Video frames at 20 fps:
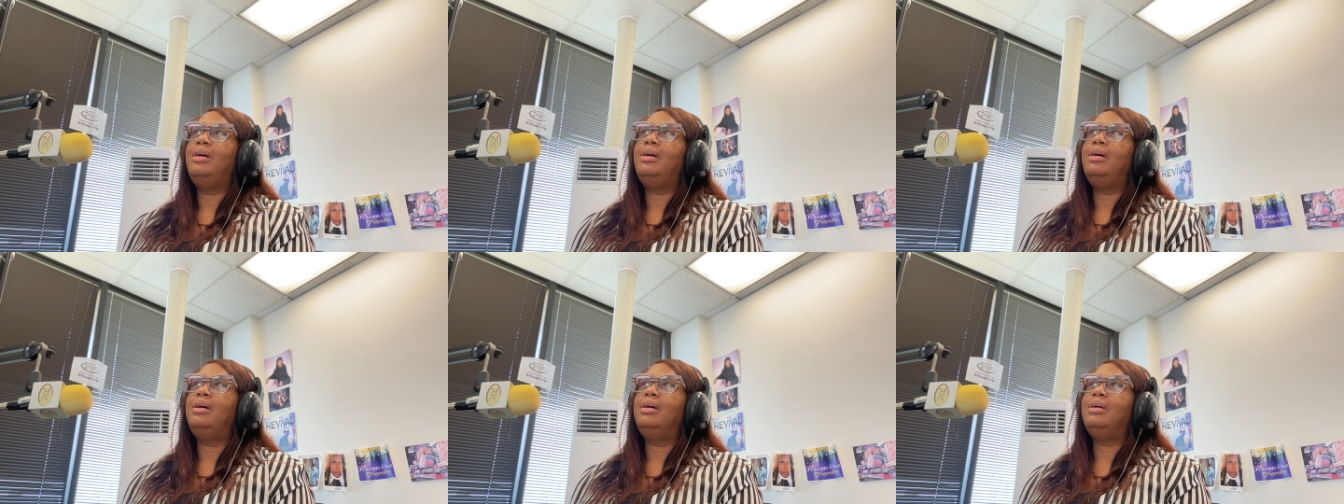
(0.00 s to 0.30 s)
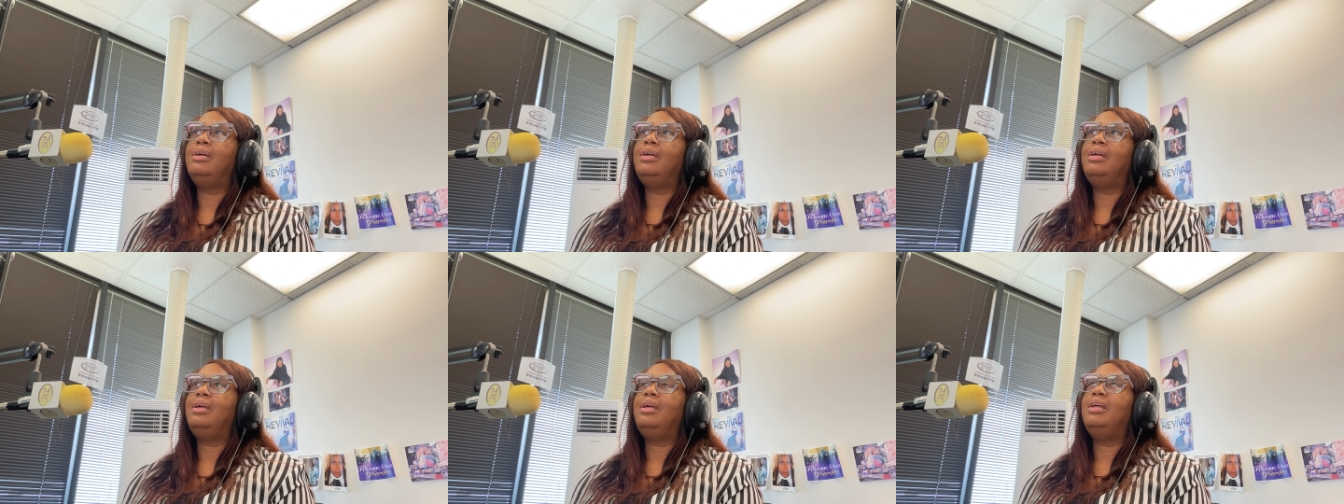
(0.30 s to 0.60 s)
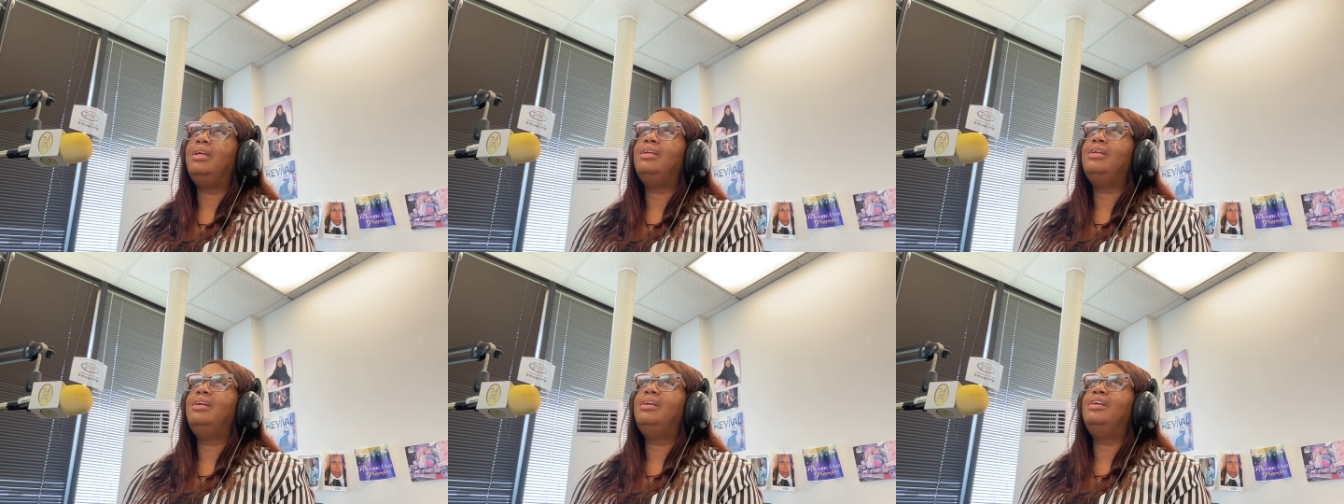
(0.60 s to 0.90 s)
personal
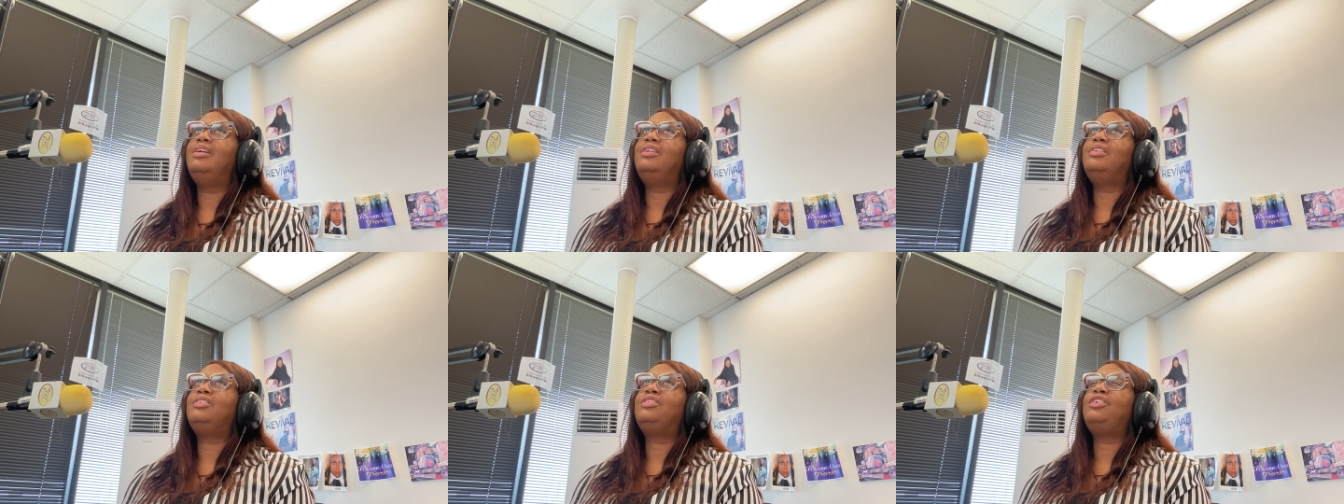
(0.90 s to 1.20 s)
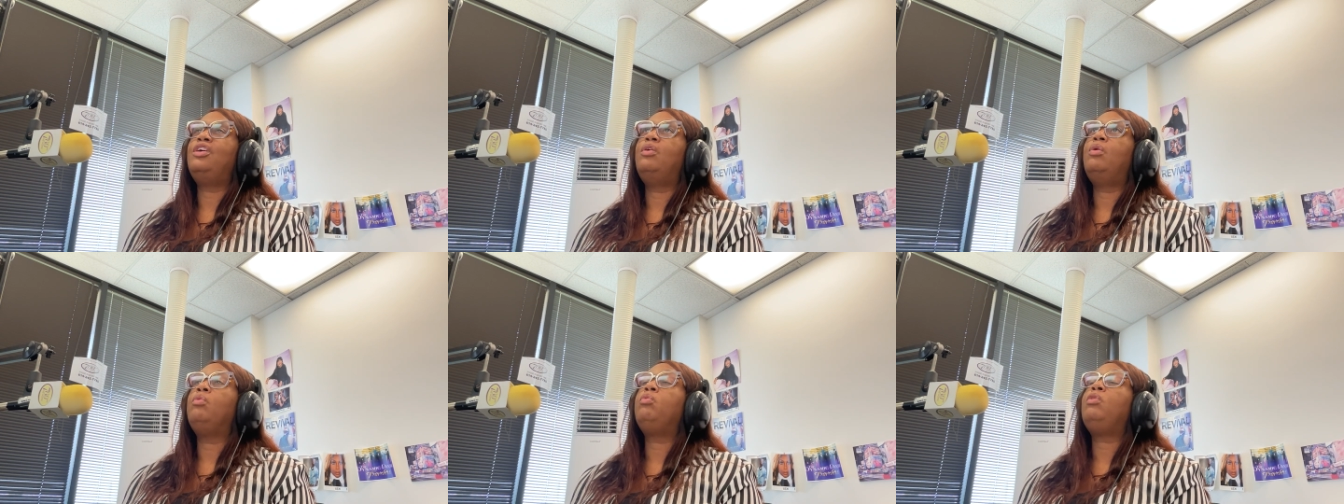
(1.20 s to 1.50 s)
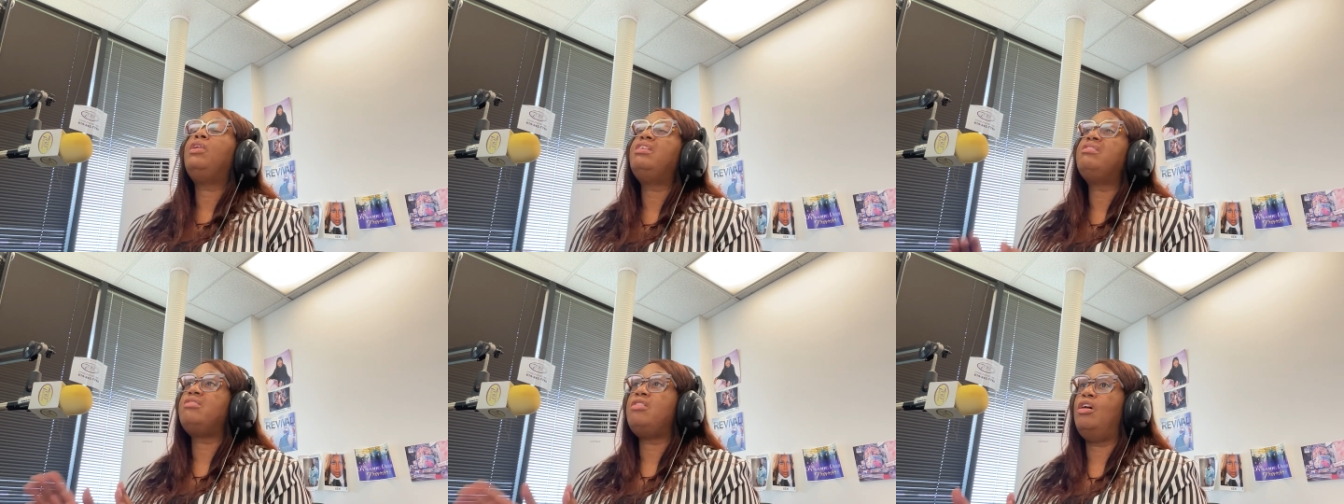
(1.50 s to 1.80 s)
first. So
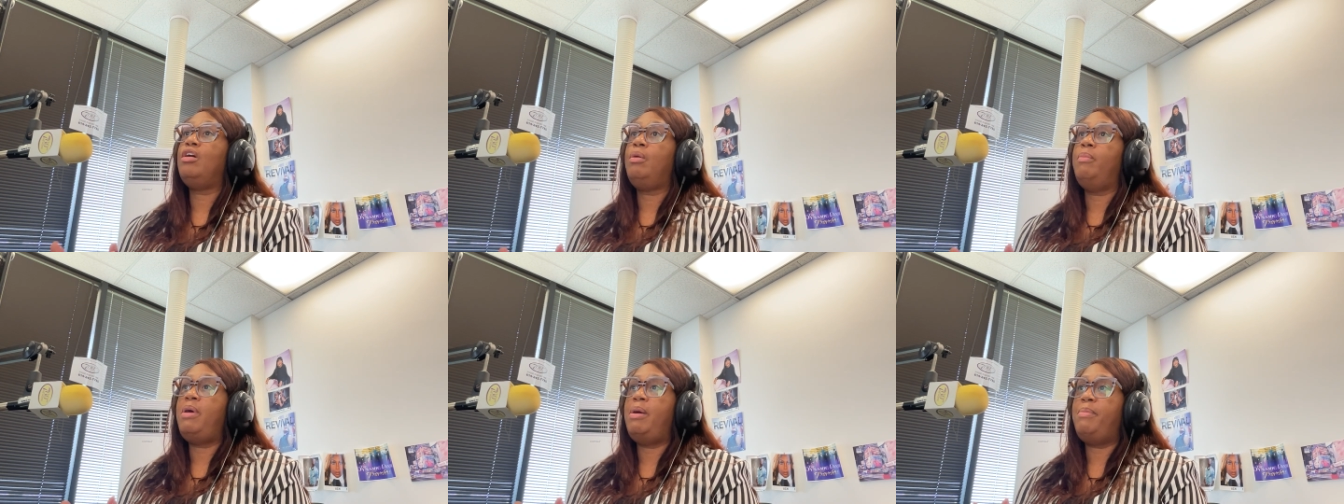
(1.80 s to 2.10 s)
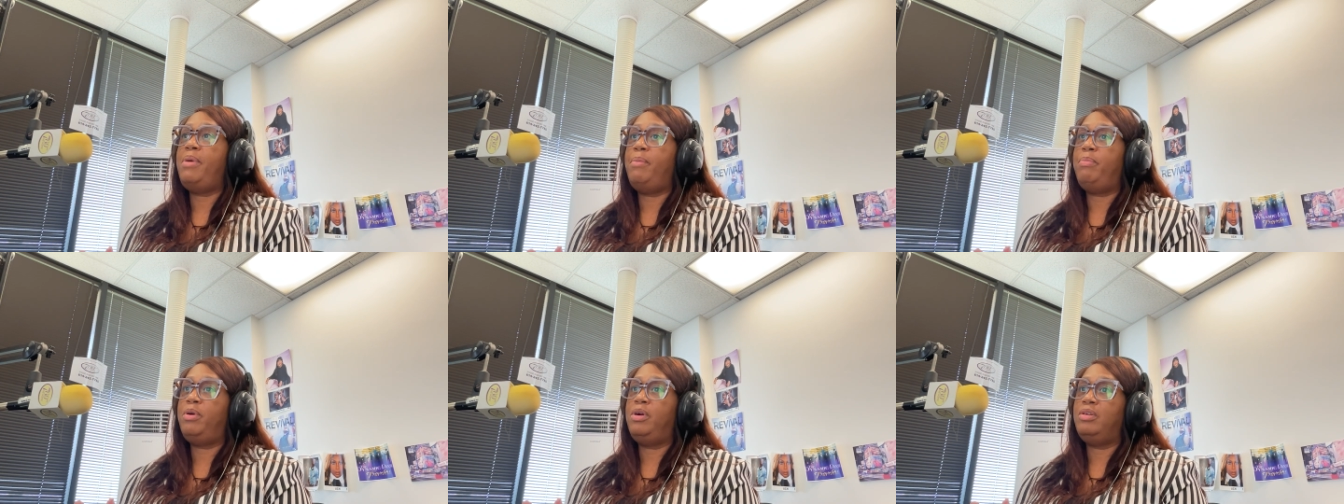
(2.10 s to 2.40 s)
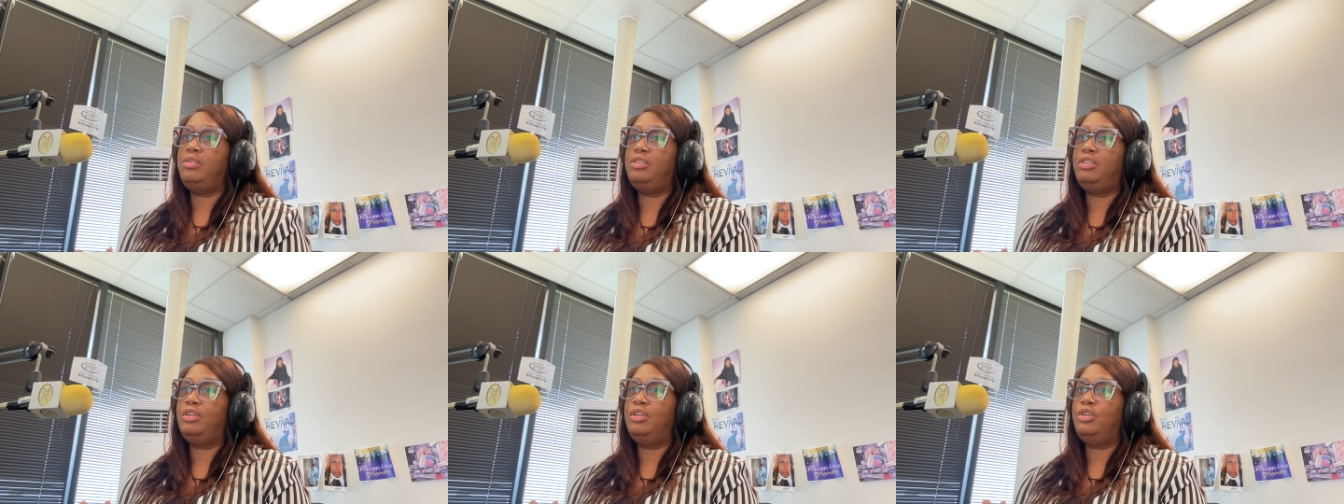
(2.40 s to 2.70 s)
let's talk about my
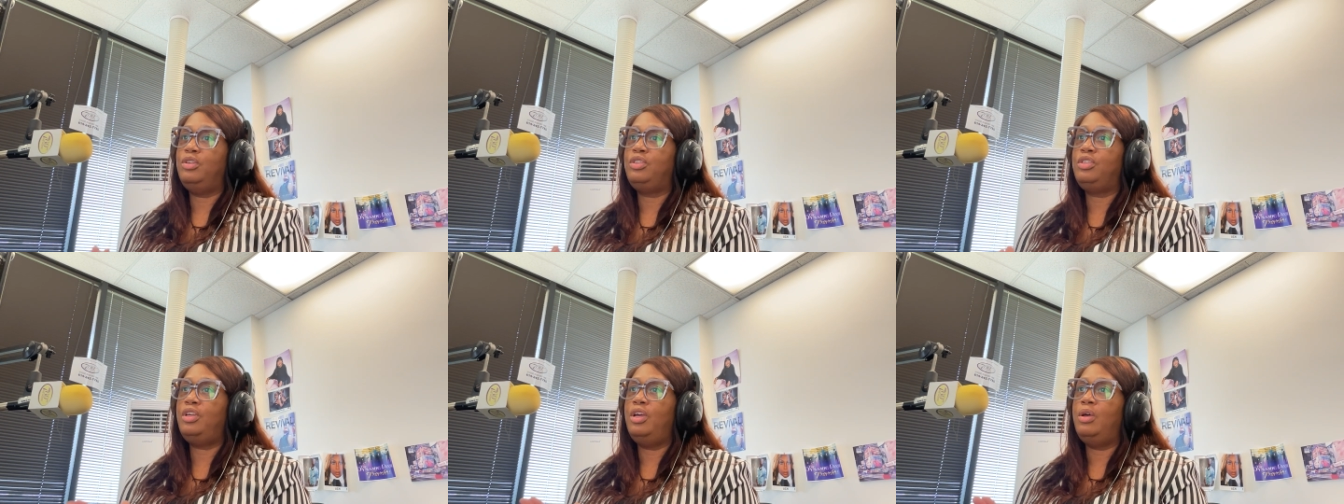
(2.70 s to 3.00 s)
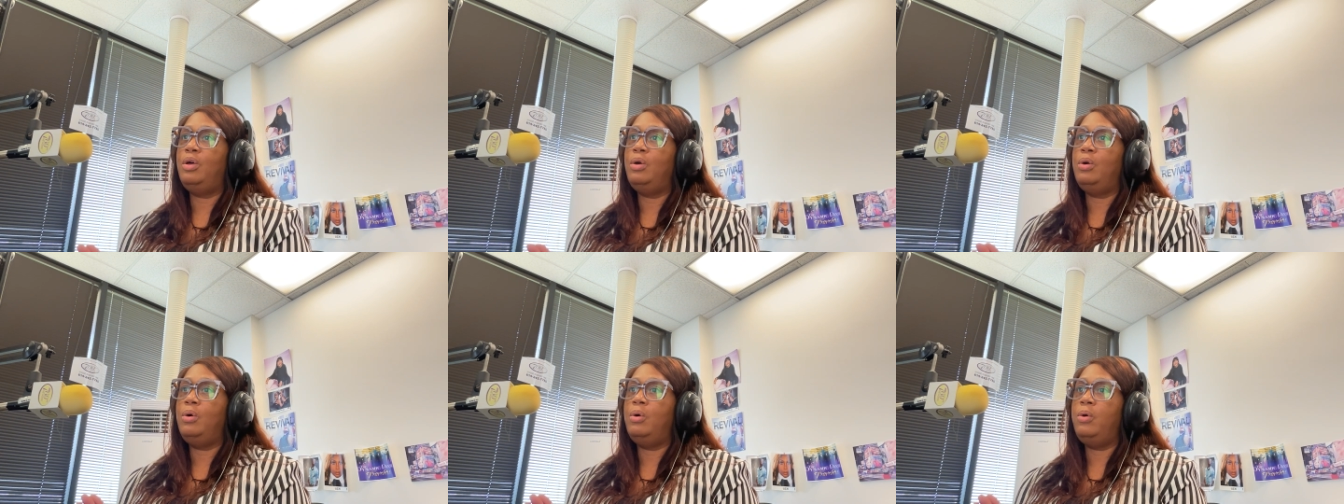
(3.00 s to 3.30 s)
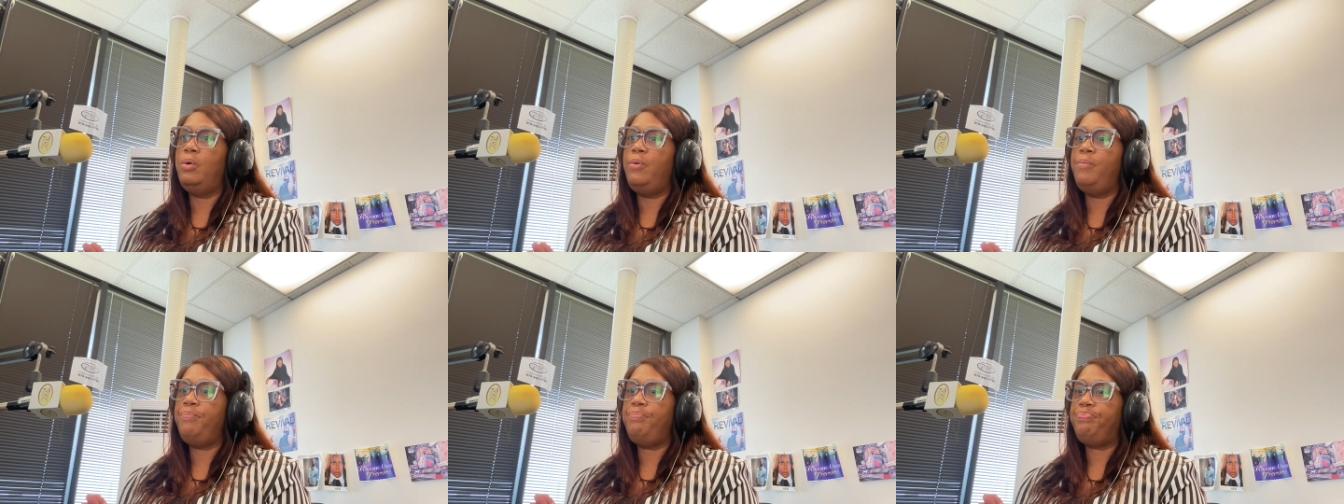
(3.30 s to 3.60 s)
personal.
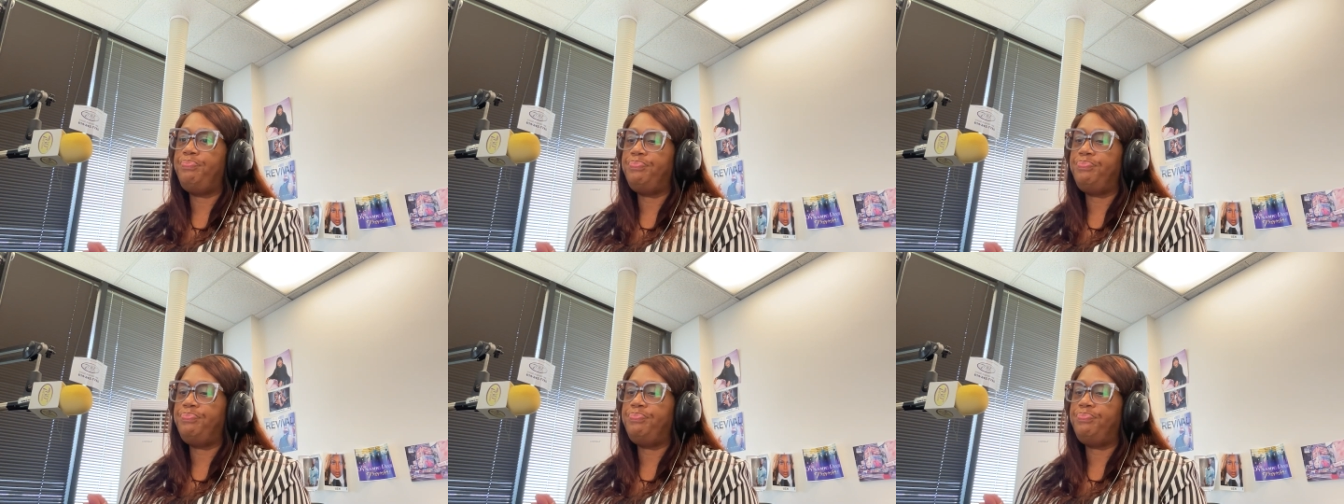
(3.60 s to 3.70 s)
So